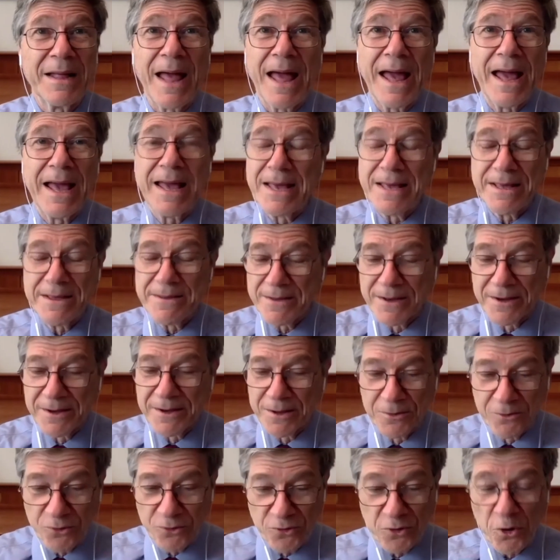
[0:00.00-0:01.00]

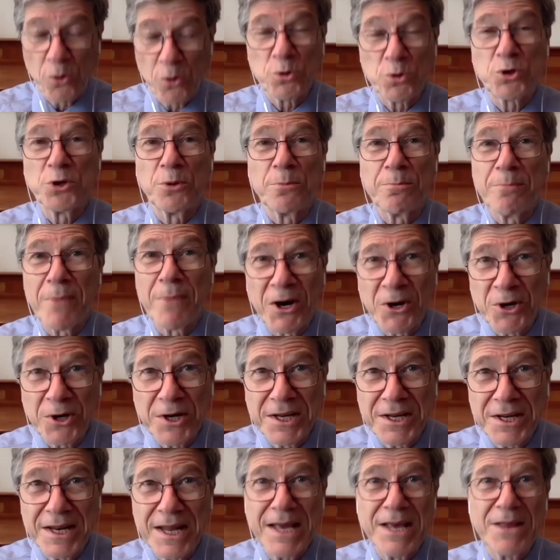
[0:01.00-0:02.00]
a social
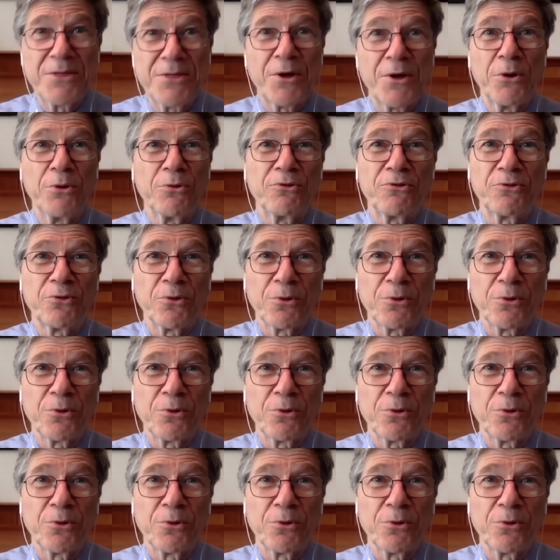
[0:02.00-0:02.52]
market ethos